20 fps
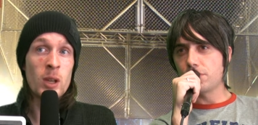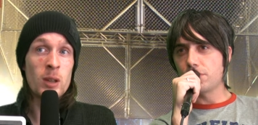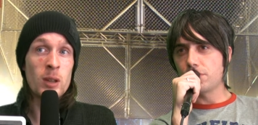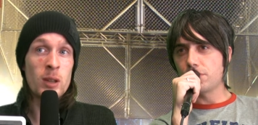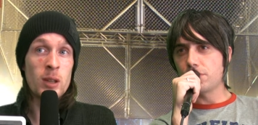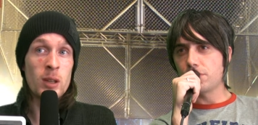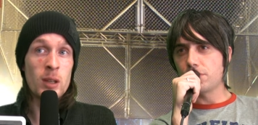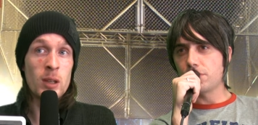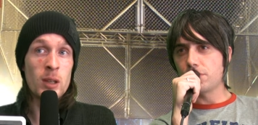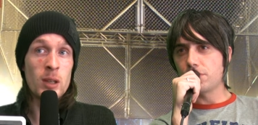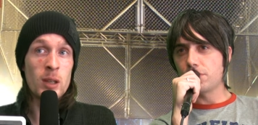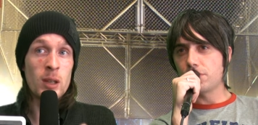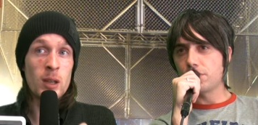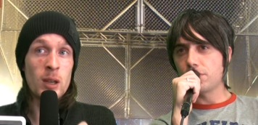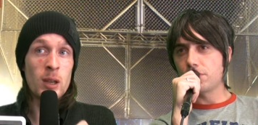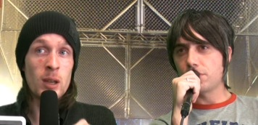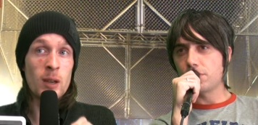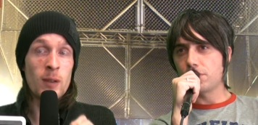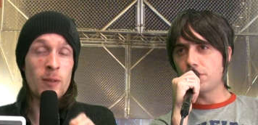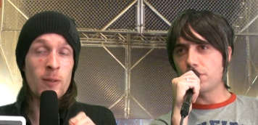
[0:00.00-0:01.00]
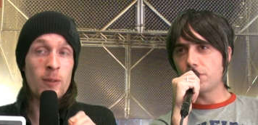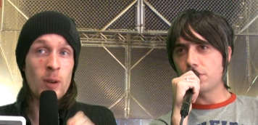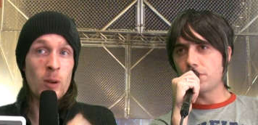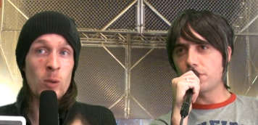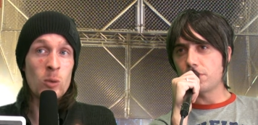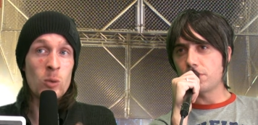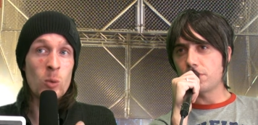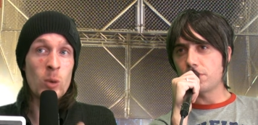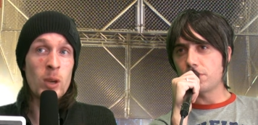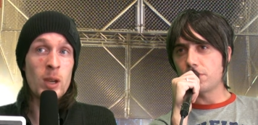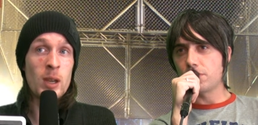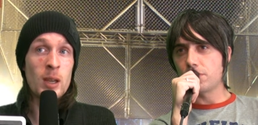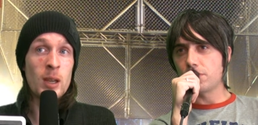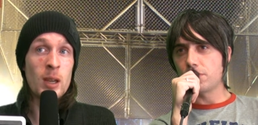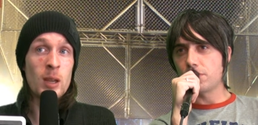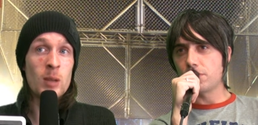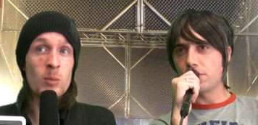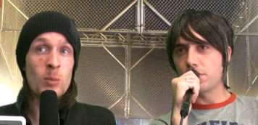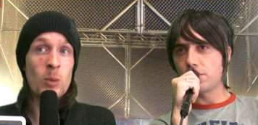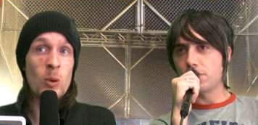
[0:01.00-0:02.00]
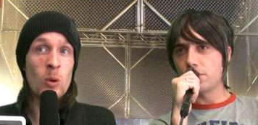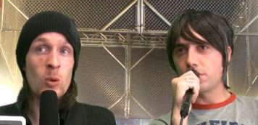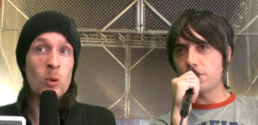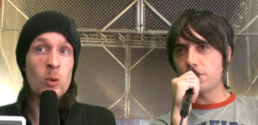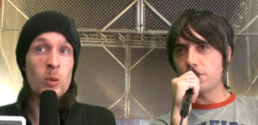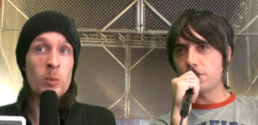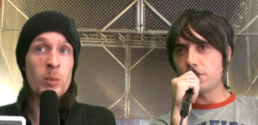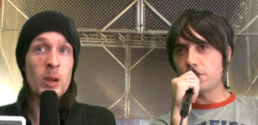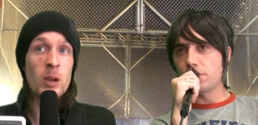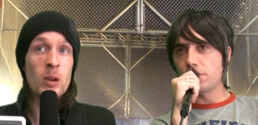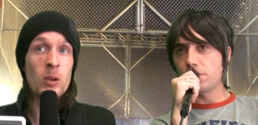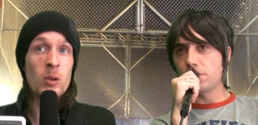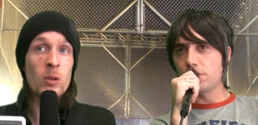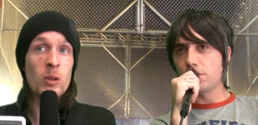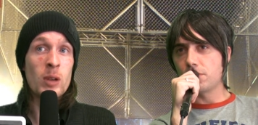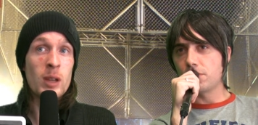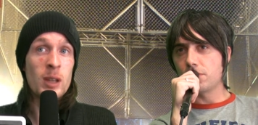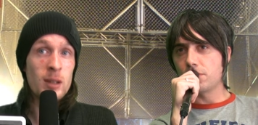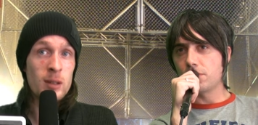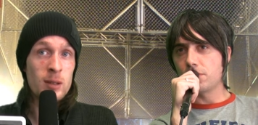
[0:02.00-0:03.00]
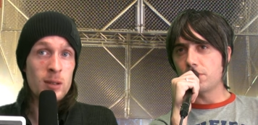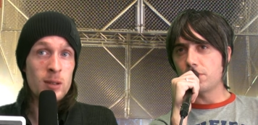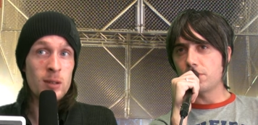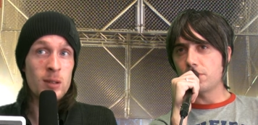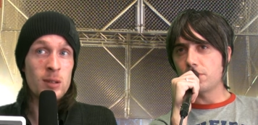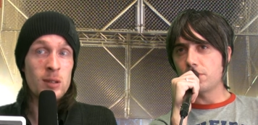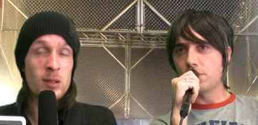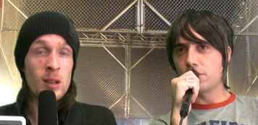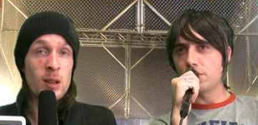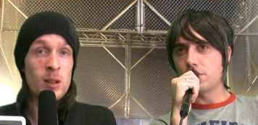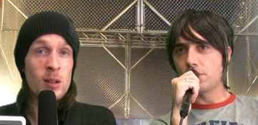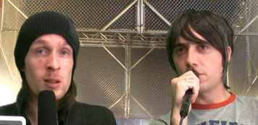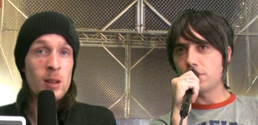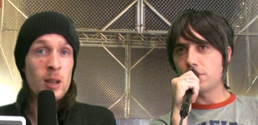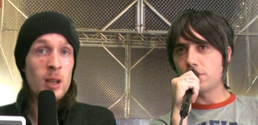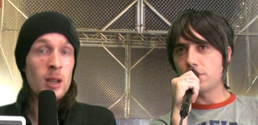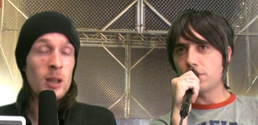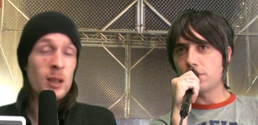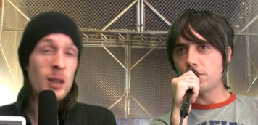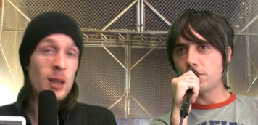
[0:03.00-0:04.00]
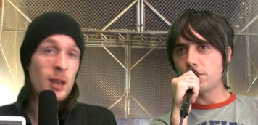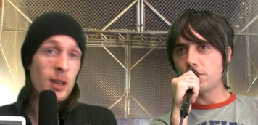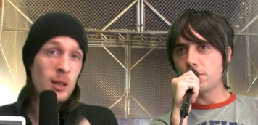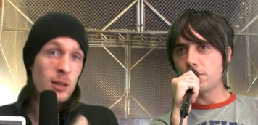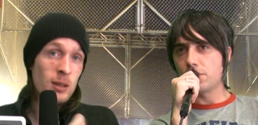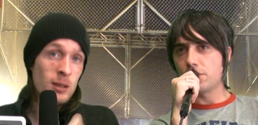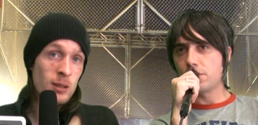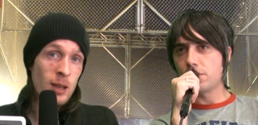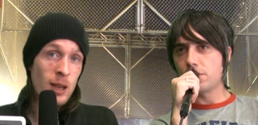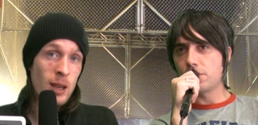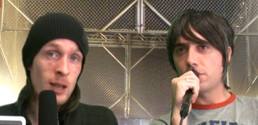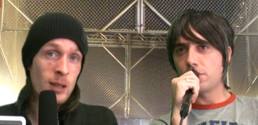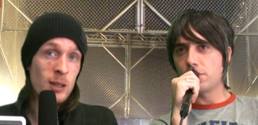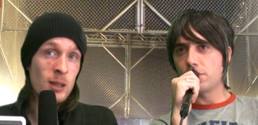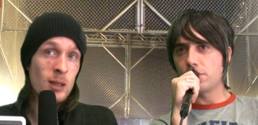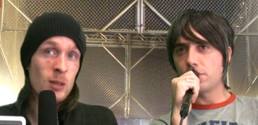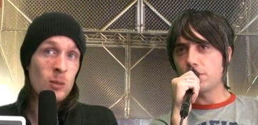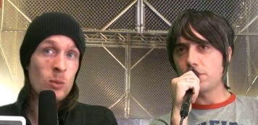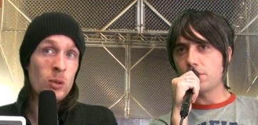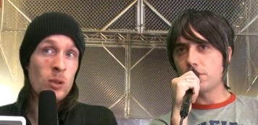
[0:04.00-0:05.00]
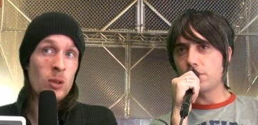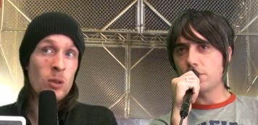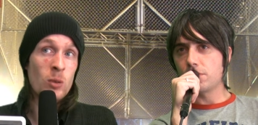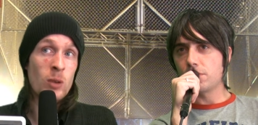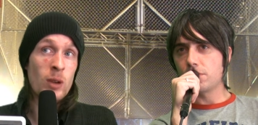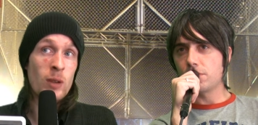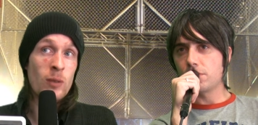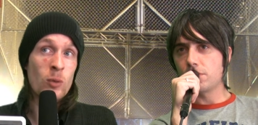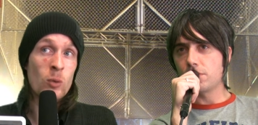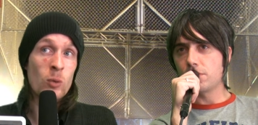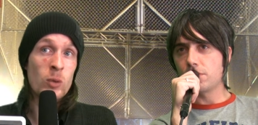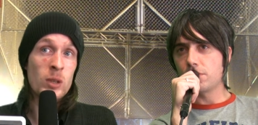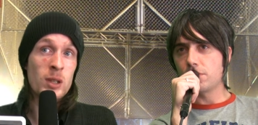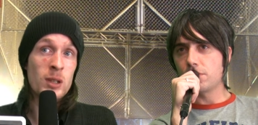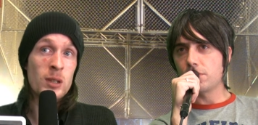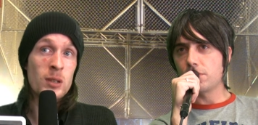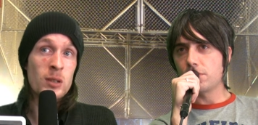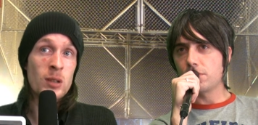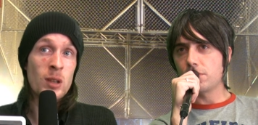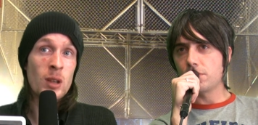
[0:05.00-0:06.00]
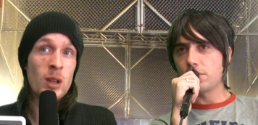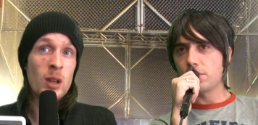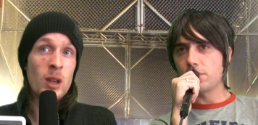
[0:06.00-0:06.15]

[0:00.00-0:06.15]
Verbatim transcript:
Speaker 1: They uh, found a way of getting Paul Bearer into the cell, Kane attacking one of the referees,